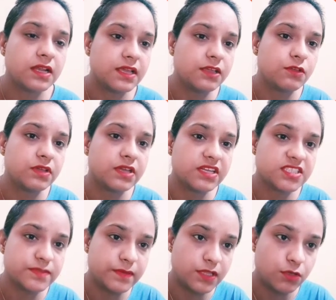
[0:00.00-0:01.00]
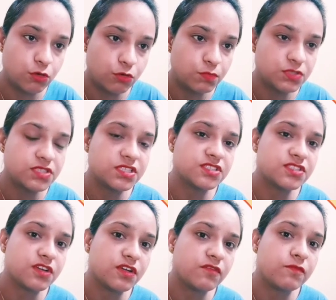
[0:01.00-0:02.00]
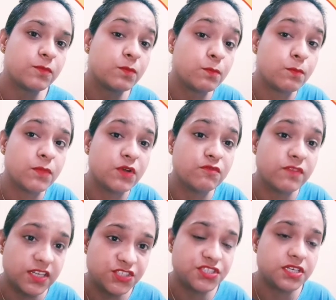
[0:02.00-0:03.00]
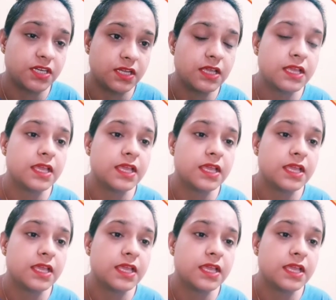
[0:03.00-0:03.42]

Like you can explain the whole procedure of manufacturing